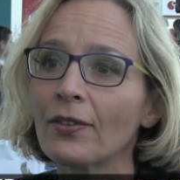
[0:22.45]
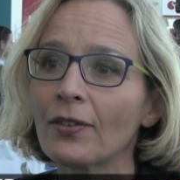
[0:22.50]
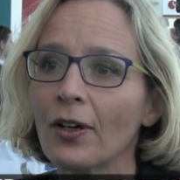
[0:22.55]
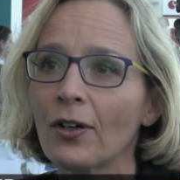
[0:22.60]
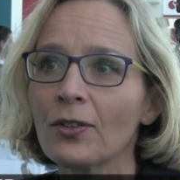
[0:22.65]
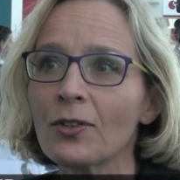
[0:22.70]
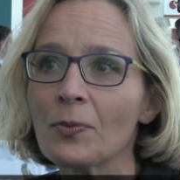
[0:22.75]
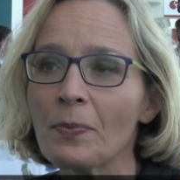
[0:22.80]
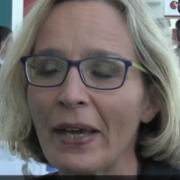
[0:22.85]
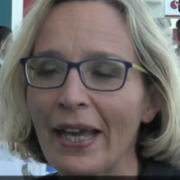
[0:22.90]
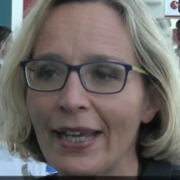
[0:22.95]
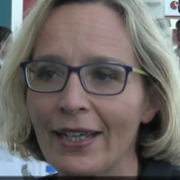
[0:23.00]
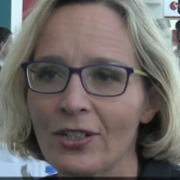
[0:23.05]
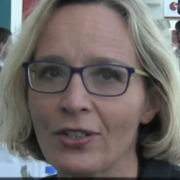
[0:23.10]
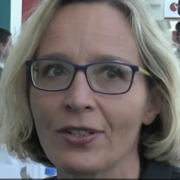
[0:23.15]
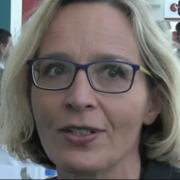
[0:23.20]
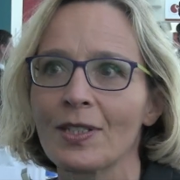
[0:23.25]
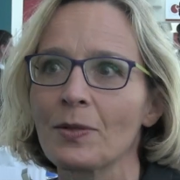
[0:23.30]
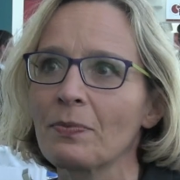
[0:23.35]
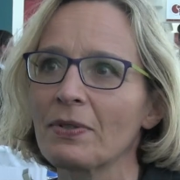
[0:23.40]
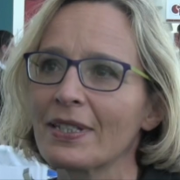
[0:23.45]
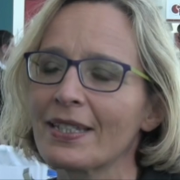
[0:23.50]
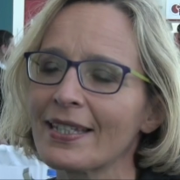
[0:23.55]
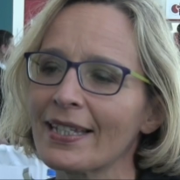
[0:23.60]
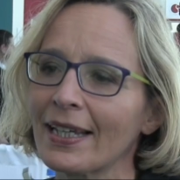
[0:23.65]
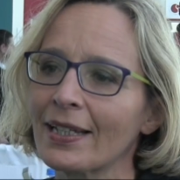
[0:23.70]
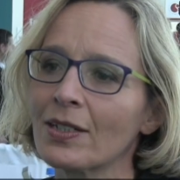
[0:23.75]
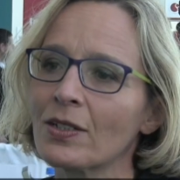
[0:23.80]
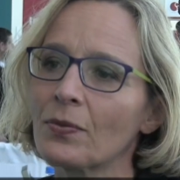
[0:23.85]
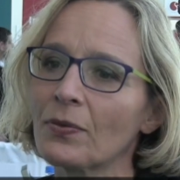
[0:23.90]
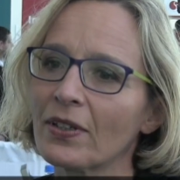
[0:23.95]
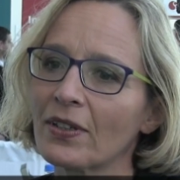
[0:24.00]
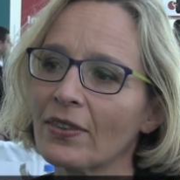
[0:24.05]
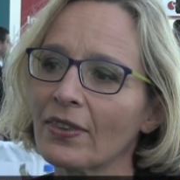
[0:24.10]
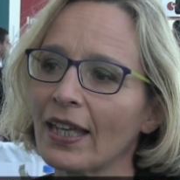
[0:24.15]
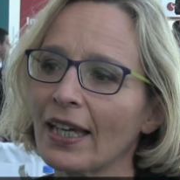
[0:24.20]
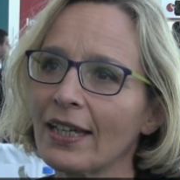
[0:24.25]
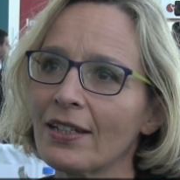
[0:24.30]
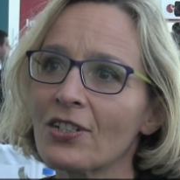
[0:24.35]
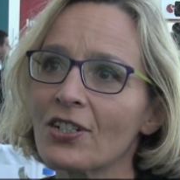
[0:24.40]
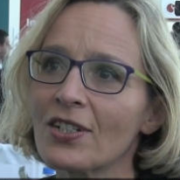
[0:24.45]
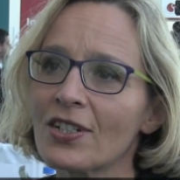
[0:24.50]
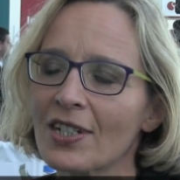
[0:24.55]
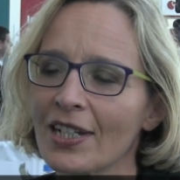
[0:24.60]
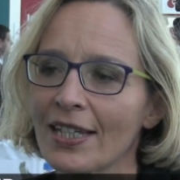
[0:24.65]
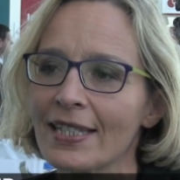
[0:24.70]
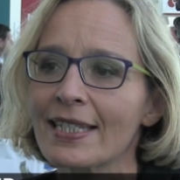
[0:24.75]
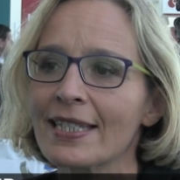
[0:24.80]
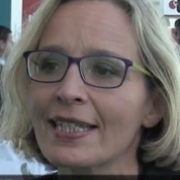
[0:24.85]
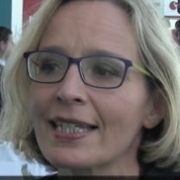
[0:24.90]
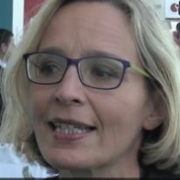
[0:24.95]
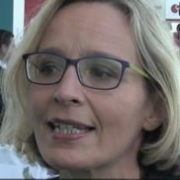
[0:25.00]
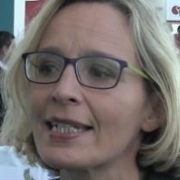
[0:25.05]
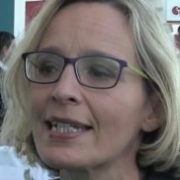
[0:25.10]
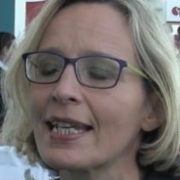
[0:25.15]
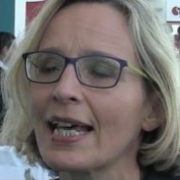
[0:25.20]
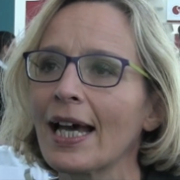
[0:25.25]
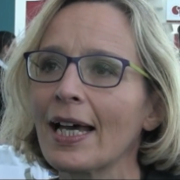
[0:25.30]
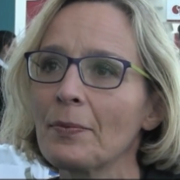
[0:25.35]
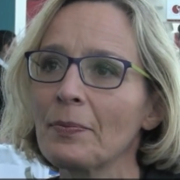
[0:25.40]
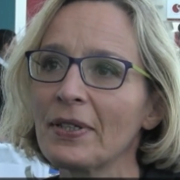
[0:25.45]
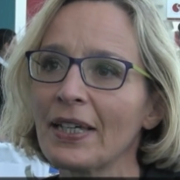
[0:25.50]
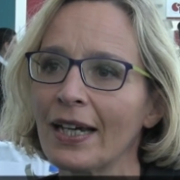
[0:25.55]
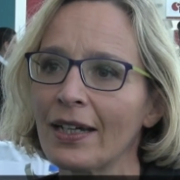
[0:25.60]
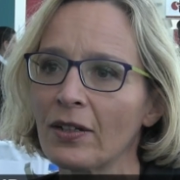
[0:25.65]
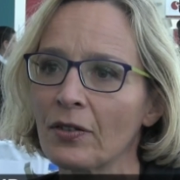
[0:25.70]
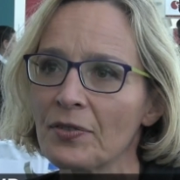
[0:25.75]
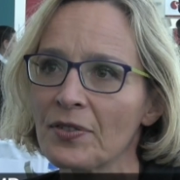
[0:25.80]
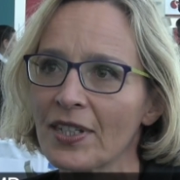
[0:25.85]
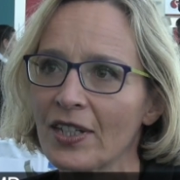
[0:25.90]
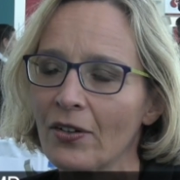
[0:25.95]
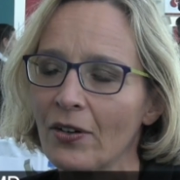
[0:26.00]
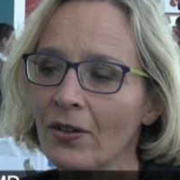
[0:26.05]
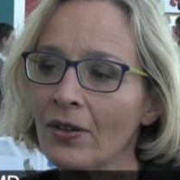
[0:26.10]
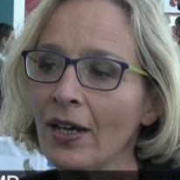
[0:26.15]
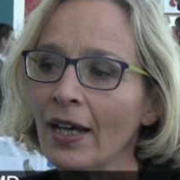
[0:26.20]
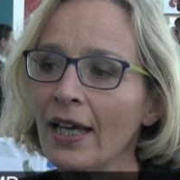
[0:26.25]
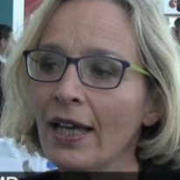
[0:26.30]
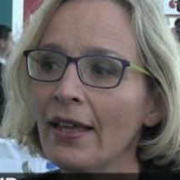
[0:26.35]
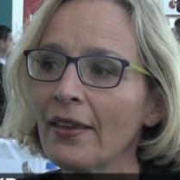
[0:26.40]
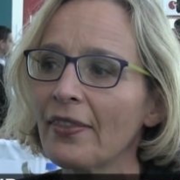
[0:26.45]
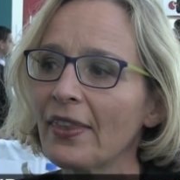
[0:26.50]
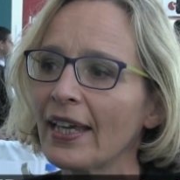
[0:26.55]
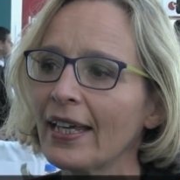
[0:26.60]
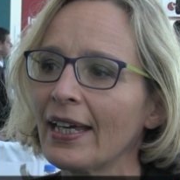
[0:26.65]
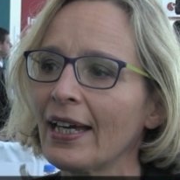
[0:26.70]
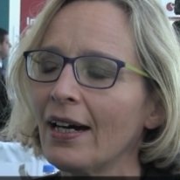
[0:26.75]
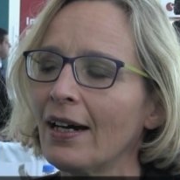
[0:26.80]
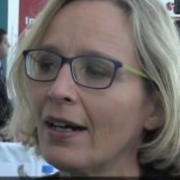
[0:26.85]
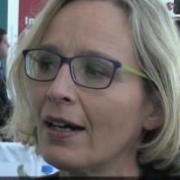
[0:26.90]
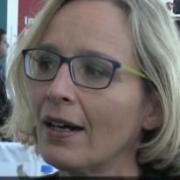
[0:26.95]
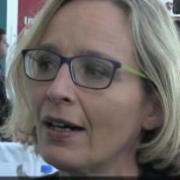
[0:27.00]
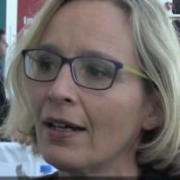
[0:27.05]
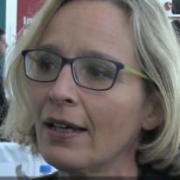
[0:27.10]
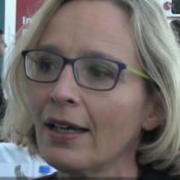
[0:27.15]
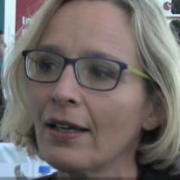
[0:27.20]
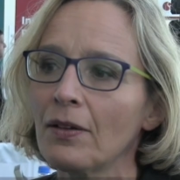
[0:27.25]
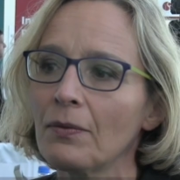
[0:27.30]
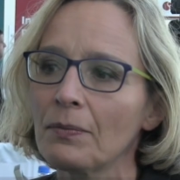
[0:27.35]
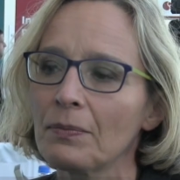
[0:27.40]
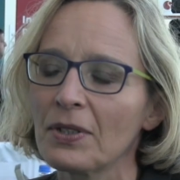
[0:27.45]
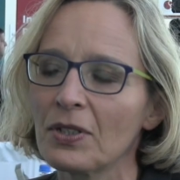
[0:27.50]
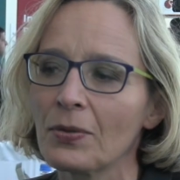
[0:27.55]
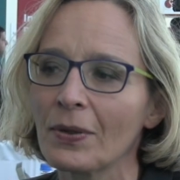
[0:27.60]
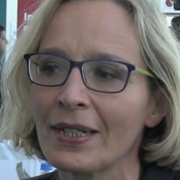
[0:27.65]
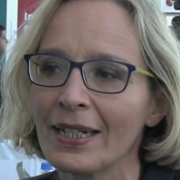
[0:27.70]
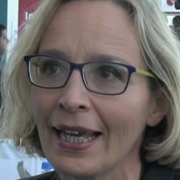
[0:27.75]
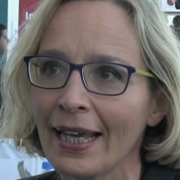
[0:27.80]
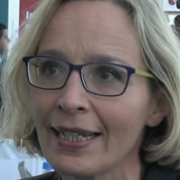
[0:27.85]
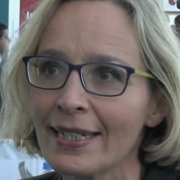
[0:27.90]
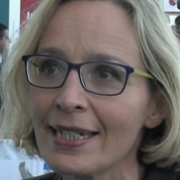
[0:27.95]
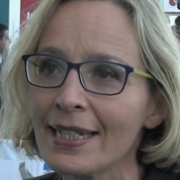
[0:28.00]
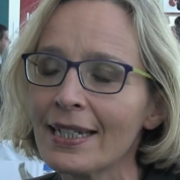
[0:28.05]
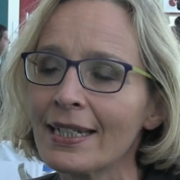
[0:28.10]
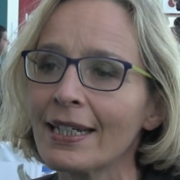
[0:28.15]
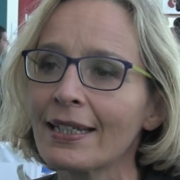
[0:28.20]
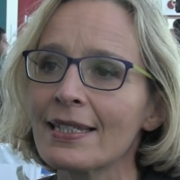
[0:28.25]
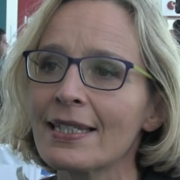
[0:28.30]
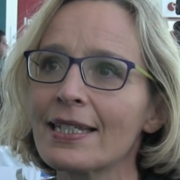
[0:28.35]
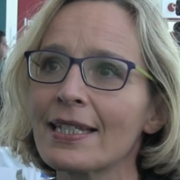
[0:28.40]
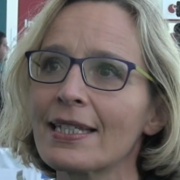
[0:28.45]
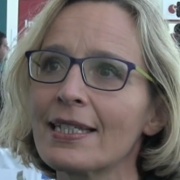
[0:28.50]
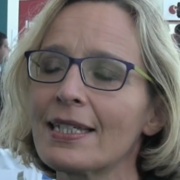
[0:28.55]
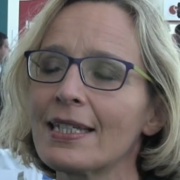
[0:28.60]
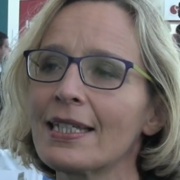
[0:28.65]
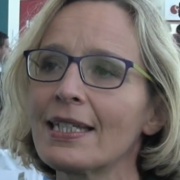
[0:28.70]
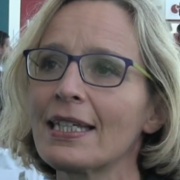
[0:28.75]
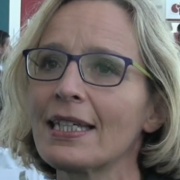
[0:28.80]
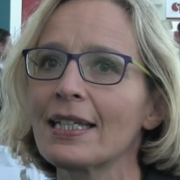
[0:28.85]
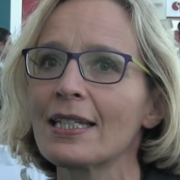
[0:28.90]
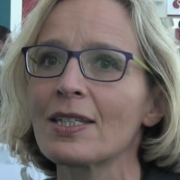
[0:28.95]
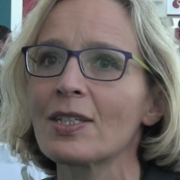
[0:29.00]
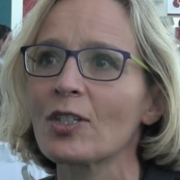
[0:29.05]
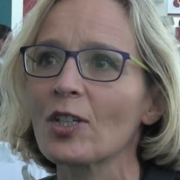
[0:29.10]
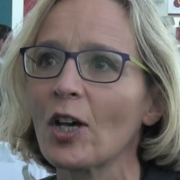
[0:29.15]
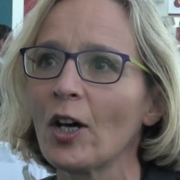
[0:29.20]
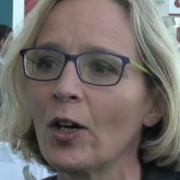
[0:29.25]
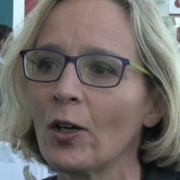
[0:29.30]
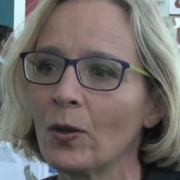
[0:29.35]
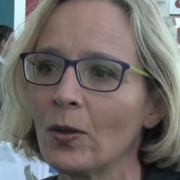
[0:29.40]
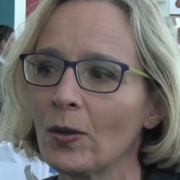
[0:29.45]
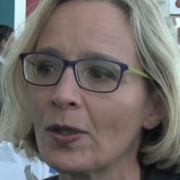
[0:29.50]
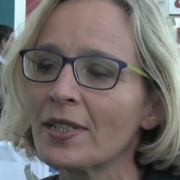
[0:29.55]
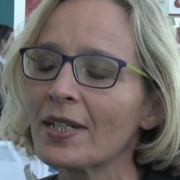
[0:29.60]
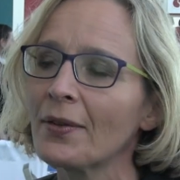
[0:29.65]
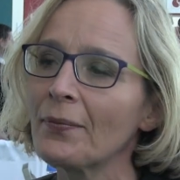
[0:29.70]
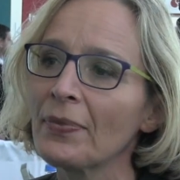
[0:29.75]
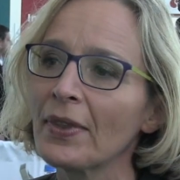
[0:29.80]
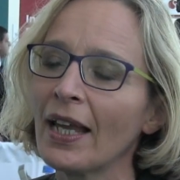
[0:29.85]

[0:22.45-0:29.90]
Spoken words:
Those patients present with age-adjusted IPI of 0. They are between 18 and 60 years old.